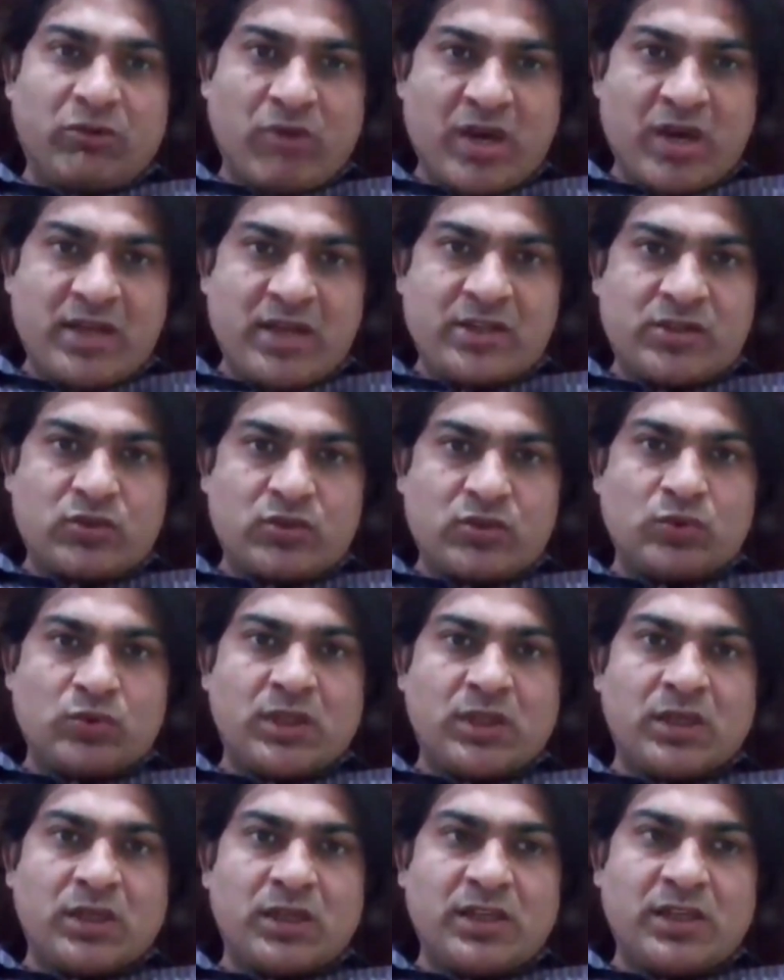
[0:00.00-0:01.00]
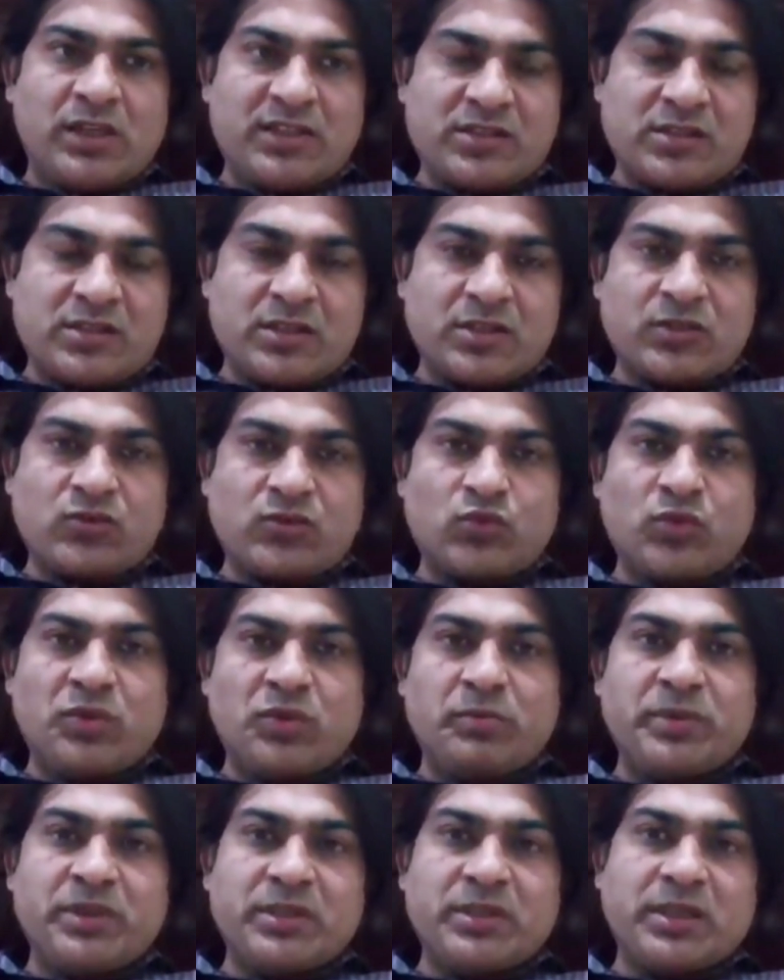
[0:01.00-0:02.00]
advice to the listeners
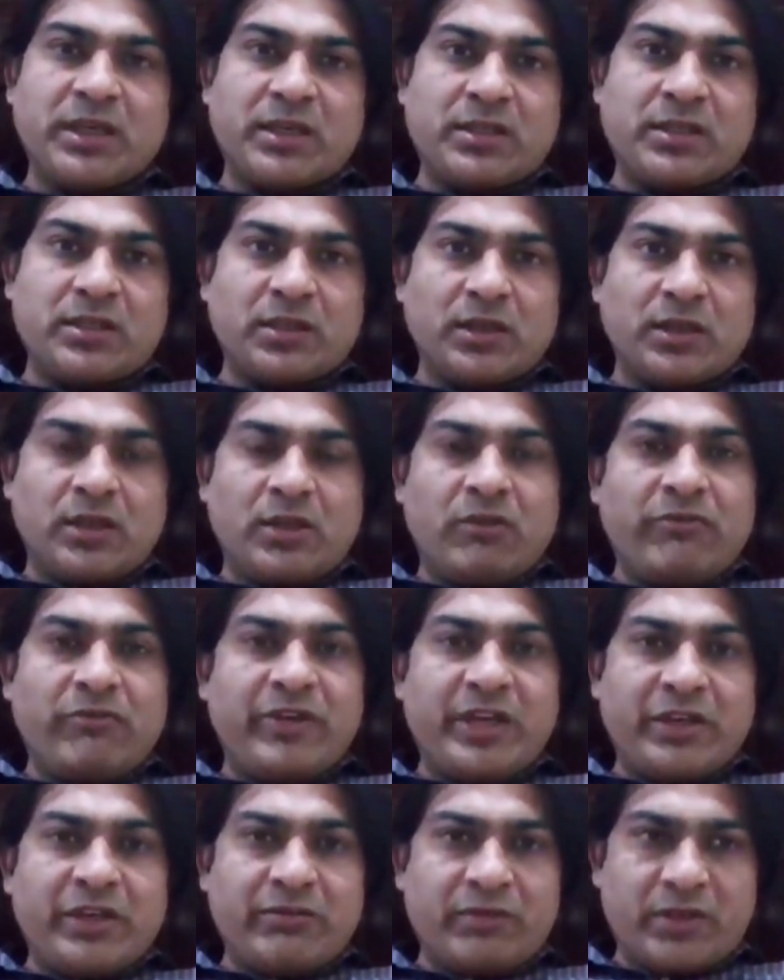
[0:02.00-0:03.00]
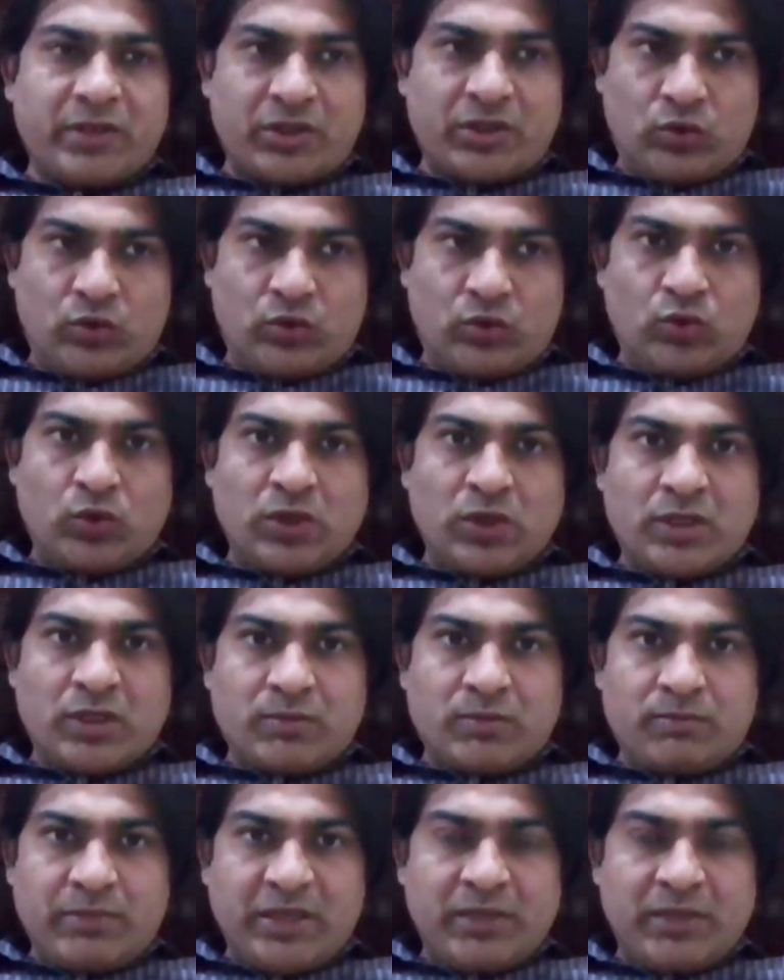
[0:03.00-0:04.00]
would be that whenever you
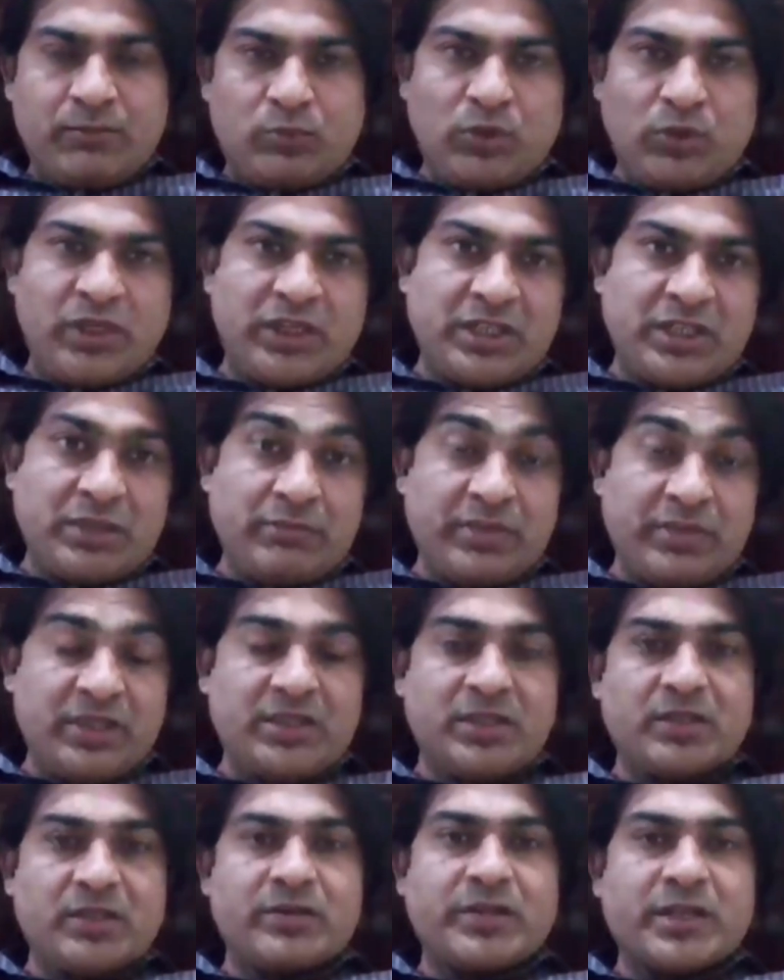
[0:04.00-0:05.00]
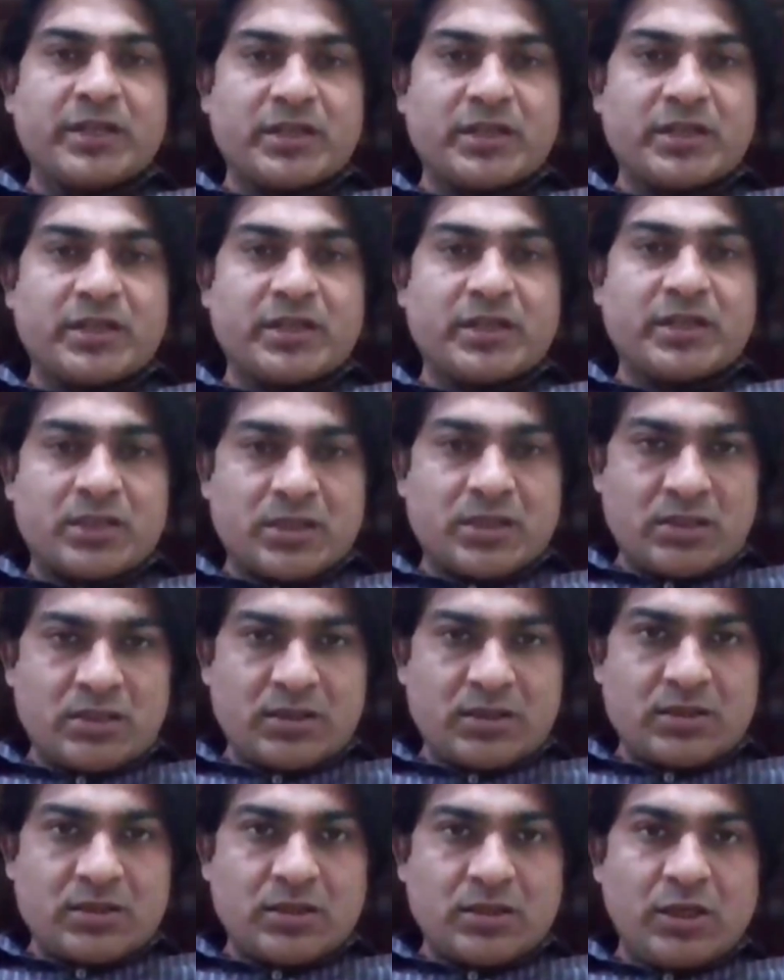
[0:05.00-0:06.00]
are manipulating medial rectus,
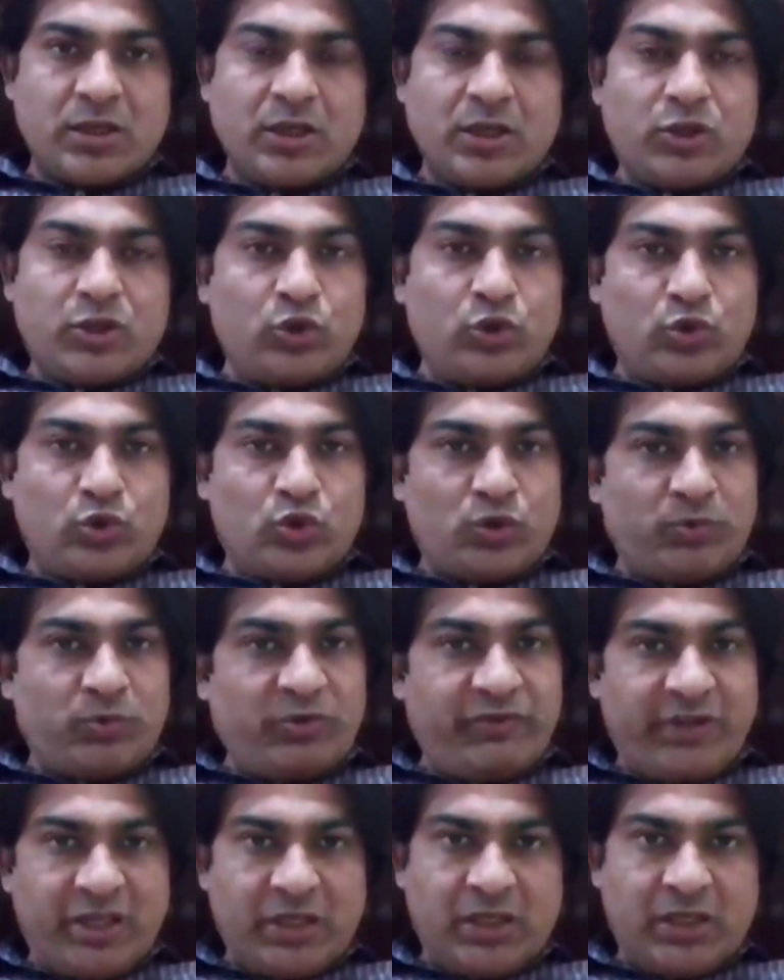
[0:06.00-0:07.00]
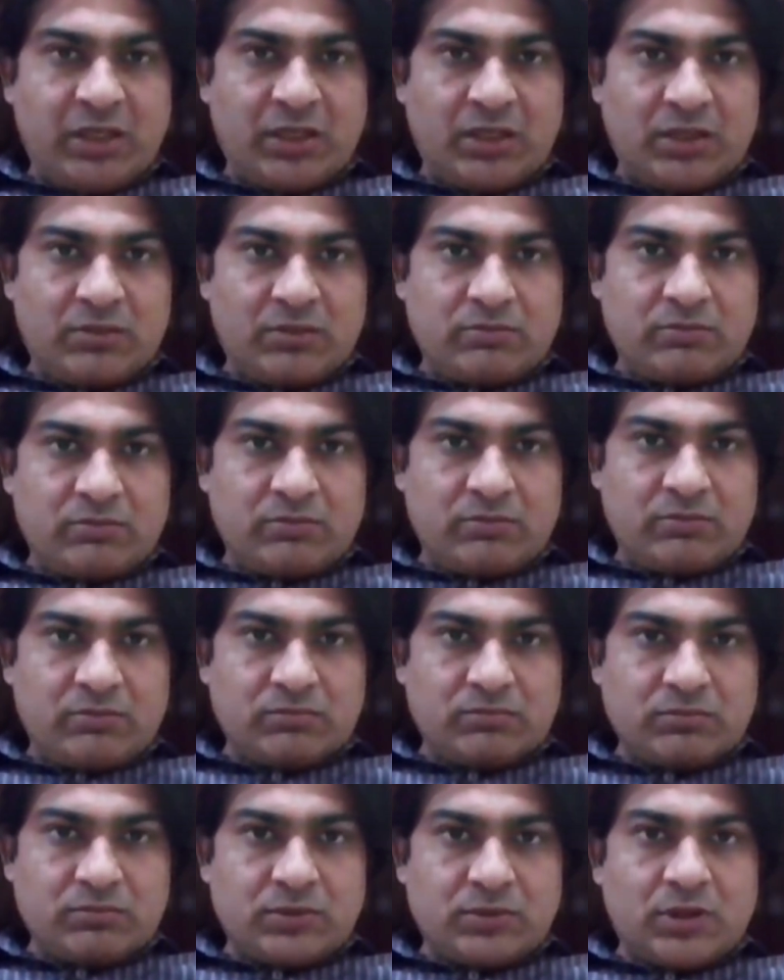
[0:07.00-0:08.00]
you should be very
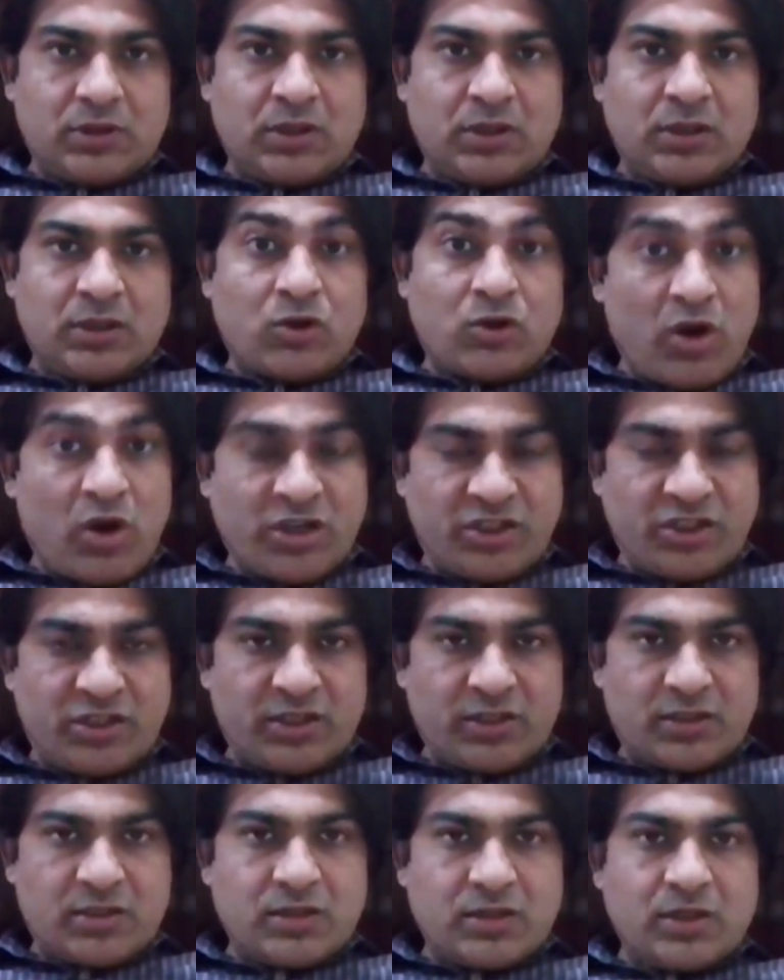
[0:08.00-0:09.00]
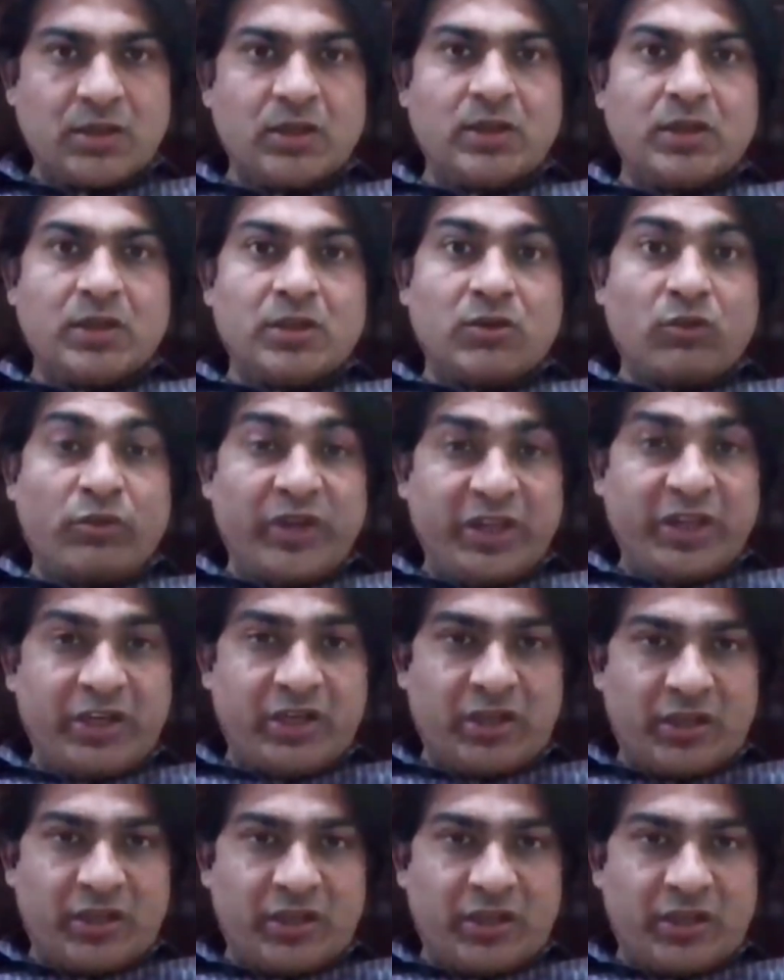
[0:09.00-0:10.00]
cautious, very
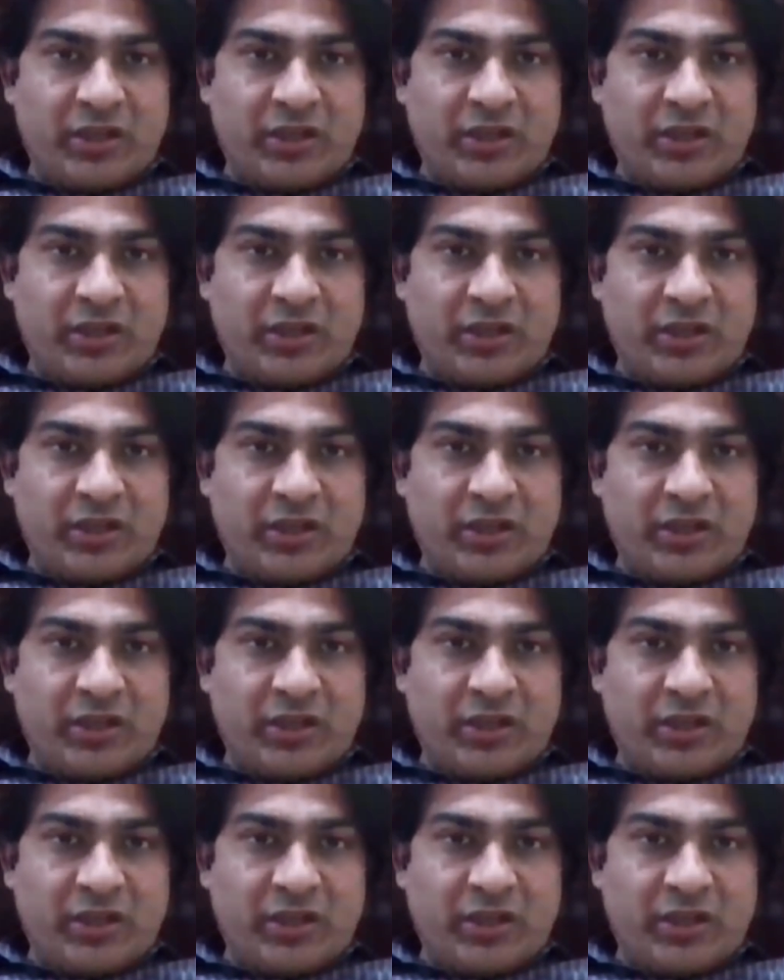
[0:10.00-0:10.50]
careful.